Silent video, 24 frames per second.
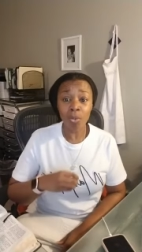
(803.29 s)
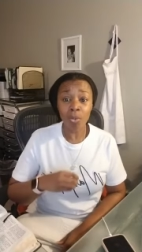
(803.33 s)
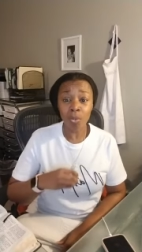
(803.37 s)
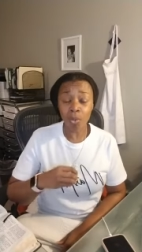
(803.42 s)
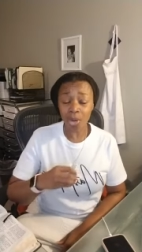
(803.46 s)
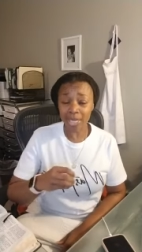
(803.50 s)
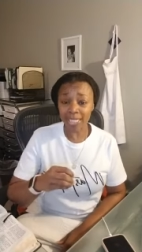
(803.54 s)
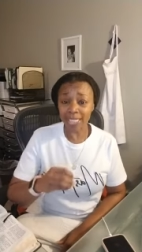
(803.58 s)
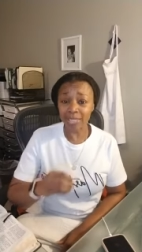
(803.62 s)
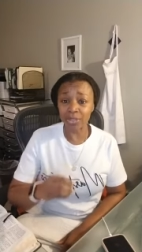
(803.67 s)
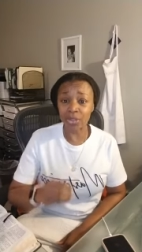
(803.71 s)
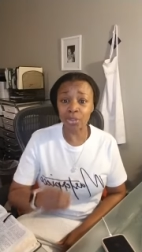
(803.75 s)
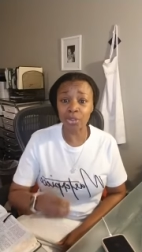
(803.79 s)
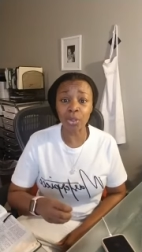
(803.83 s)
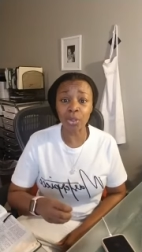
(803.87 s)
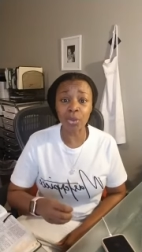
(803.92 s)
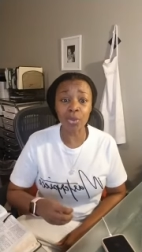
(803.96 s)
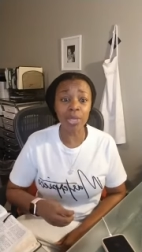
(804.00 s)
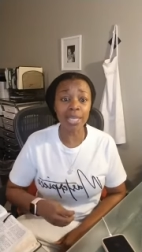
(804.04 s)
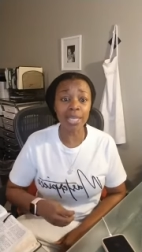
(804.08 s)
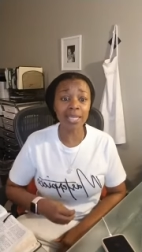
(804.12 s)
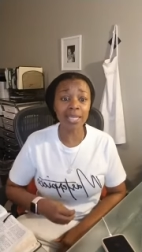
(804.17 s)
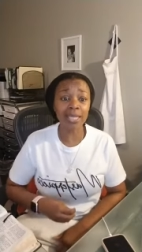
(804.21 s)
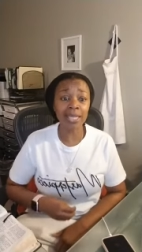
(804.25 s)
what he's
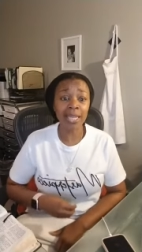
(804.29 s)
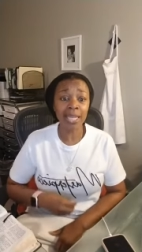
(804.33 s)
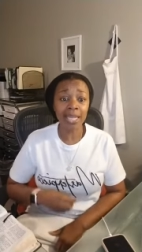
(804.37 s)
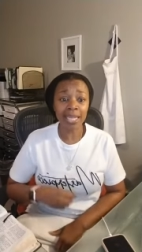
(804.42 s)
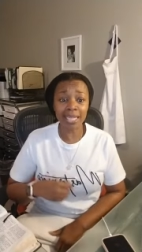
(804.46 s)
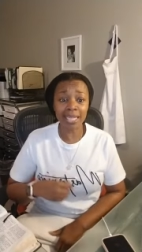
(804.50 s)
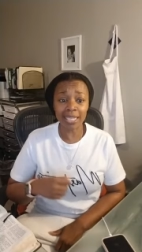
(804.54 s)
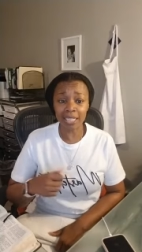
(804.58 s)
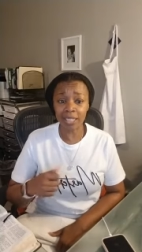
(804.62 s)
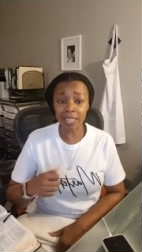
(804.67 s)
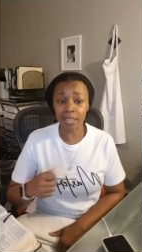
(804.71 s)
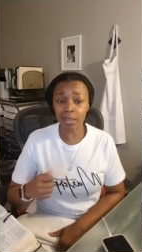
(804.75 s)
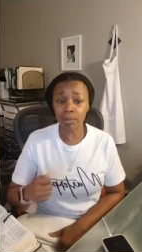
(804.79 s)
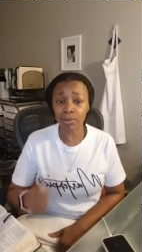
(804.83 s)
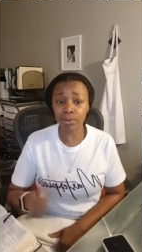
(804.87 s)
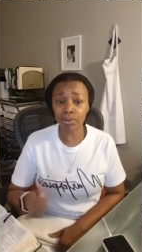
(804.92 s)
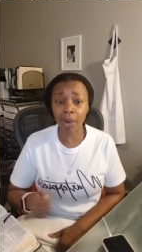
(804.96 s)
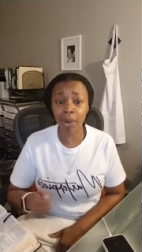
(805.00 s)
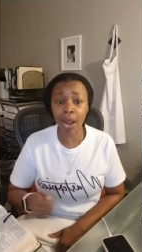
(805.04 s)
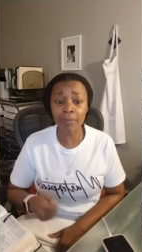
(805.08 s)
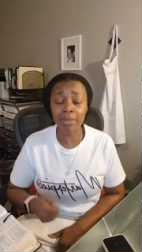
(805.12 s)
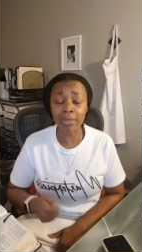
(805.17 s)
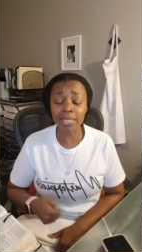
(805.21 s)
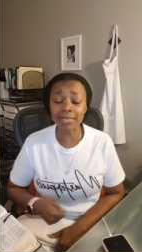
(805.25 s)
doing, in his
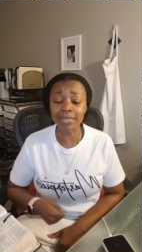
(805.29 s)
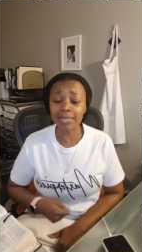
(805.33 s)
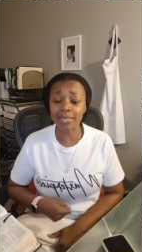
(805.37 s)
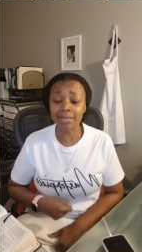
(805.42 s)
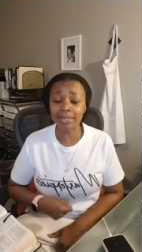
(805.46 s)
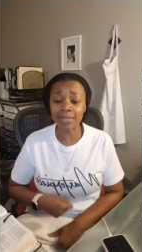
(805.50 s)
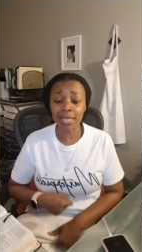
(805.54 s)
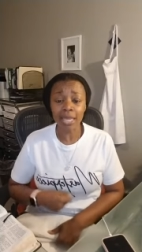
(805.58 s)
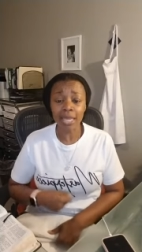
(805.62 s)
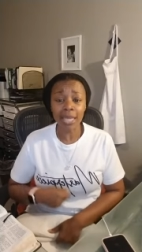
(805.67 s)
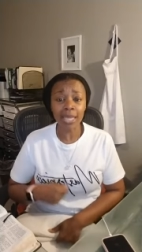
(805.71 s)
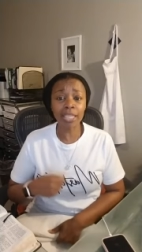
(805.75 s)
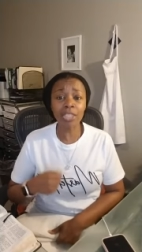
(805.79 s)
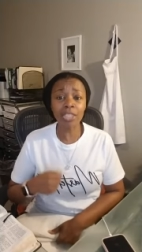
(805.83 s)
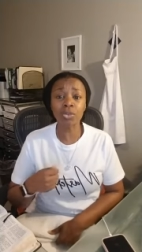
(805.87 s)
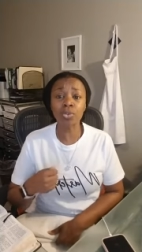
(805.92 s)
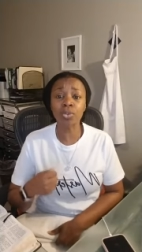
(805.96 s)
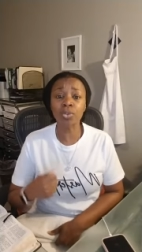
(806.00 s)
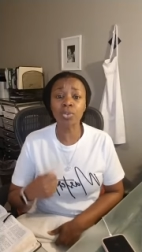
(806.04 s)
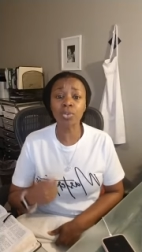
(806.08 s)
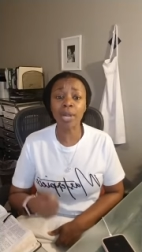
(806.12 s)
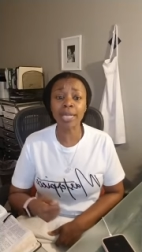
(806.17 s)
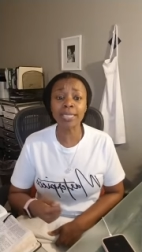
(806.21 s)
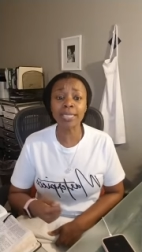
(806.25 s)
promises. He's
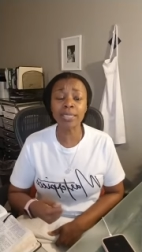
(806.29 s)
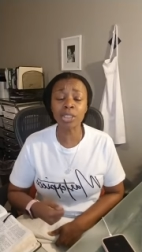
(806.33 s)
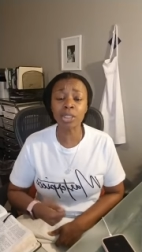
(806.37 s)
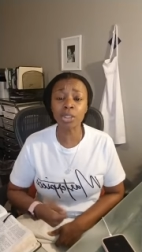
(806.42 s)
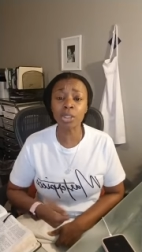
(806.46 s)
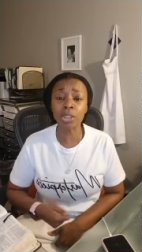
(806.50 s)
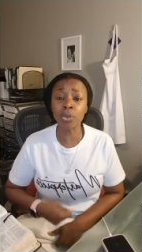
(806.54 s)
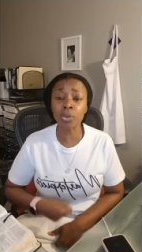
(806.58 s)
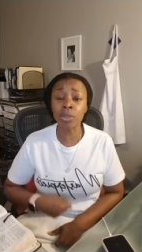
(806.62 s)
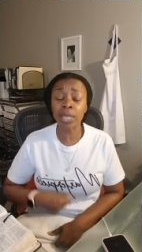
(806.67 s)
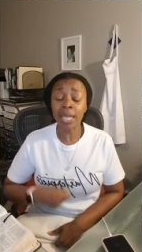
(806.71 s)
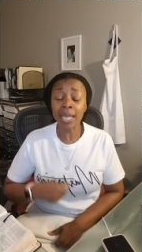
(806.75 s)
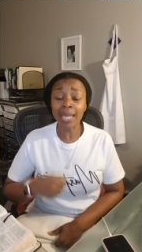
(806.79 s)
resolute.